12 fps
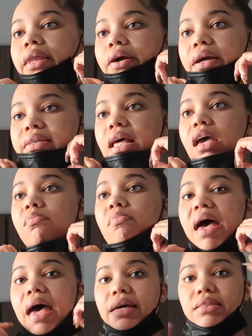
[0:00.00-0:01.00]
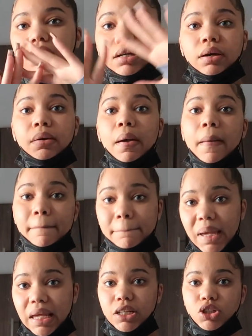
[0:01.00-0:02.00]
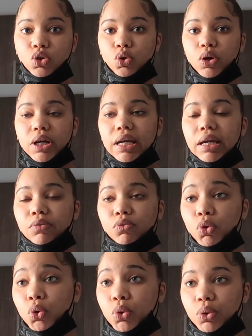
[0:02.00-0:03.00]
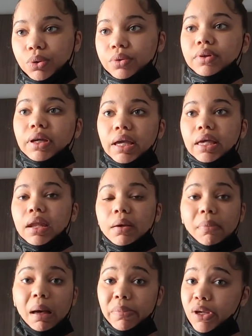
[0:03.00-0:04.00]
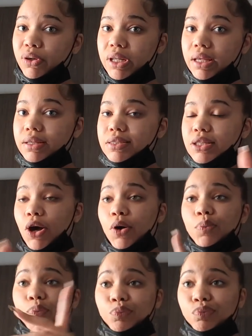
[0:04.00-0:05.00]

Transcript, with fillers: there is a mask mandatory rule in my building, so